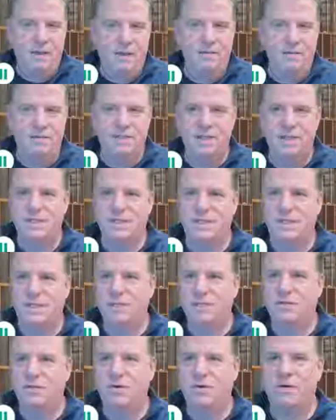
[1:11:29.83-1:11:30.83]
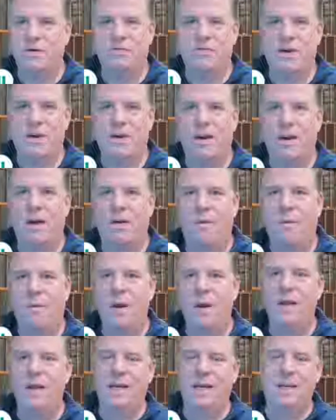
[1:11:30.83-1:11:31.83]
use this to sort of figure out
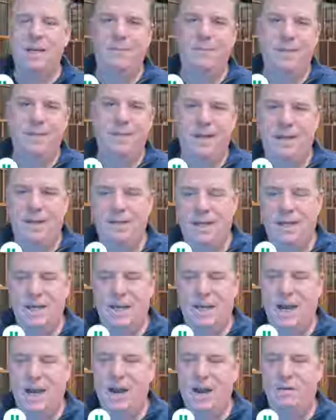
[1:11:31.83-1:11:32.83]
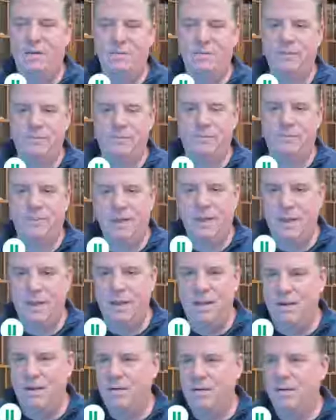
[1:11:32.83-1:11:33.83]
where you need to be to get out.
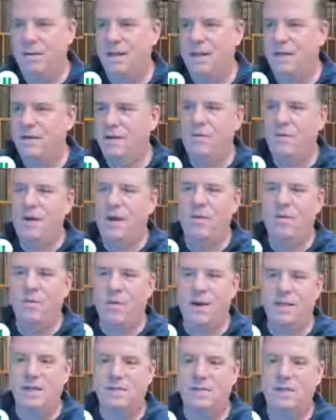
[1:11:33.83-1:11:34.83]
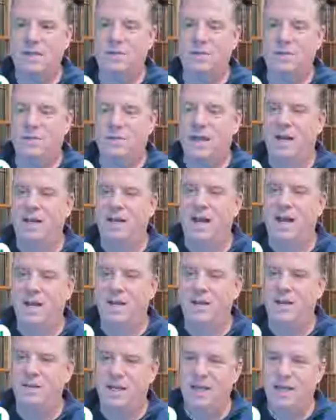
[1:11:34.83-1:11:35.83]
You can do it other ways too, but
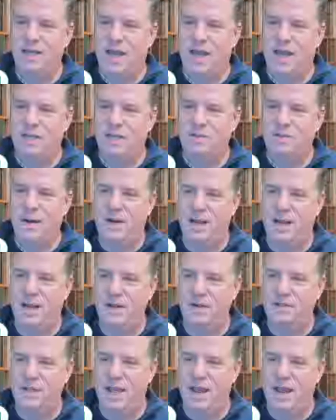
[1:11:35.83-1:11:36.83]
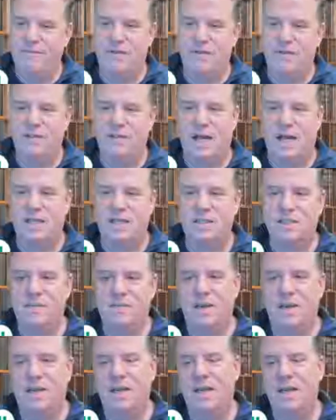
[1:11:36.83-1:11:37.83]
that's what I usually have this
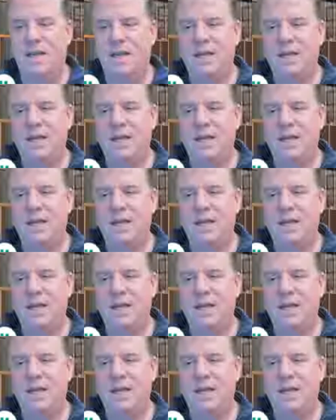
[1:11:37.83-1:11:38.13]
estimate